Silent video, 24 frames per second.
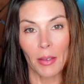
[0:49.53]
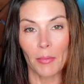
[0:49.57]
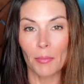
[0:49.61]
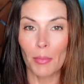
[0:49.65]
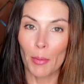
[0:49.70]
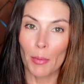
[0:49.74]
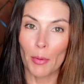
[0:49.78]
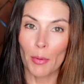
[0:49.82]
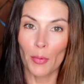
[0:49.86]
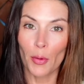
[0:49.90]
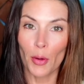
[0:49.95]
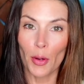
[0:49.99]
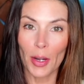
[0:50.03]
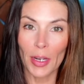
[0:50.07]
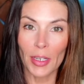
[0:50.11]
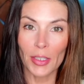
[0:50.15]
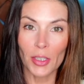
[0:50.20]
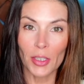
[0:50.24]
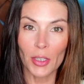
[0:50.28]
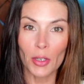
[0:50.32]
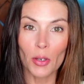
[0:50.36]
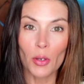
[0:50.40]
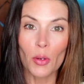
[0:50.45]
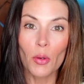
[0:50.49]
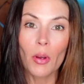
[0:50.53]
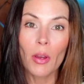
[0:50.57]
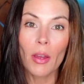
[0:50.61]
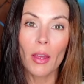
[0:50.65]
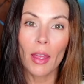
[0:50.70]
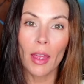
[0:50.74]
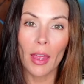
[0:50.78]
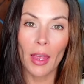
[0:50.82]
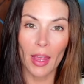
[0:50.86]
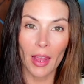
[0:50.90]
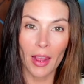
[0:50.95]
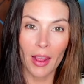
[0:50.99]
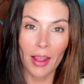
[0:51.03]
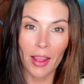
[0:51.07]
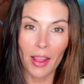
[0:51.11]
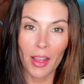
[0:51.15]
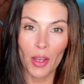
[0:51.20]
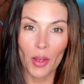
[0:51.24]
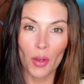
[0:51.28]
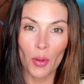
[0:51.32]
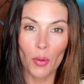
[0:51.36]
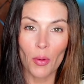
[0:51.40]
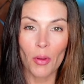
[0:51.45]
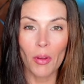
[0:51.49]
But before I do,
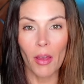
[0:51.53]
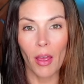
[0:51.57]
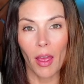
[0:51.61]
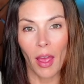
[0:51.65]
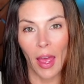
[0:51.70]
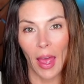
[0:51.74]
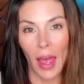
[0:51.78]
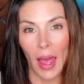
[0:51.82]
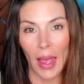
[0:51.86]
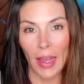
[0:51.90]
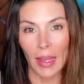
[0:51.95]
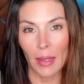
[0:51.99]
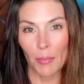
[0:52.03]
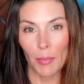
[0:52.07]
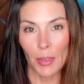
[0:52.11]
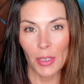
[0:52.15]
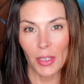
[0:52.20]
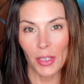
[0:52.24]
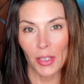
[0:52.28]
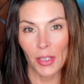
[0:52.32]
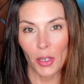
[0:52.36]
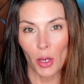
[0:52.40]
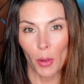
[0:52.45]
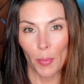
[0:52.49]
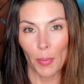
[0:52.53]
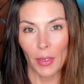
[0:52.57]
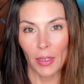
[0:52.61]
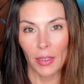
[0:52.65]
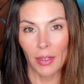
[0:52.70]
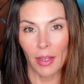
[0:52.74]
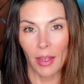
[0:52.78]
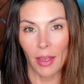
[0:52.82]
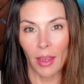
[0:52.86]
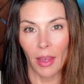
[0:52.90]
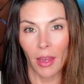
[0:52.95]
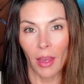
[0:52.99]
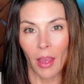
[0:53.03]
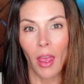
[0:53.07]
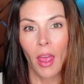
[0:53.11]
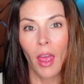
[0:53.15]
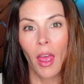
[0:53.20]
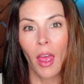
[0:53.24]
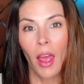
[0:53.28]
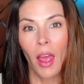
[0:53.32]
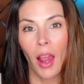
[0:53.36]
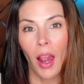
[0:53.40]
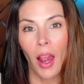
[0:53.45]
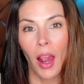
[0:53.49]
hello, I am Mrs. Soap and Clay.
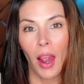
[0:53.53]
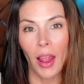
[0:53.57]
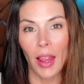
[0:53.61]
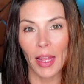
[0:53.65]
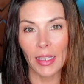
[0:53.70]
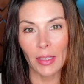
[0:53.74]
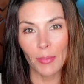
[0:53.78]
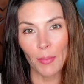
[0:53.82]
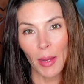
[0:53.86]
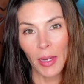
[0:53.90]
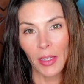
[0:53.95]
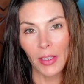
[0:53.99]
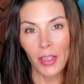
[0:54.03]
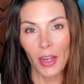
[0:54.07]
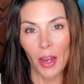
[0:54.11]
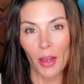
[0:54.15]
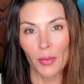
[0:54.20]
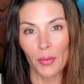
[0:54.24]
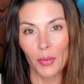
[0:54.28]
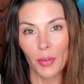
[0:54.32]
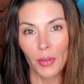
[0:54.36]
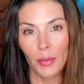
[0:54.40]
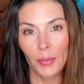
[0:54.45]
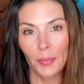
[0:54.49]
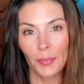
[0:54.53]
Let's make stuff.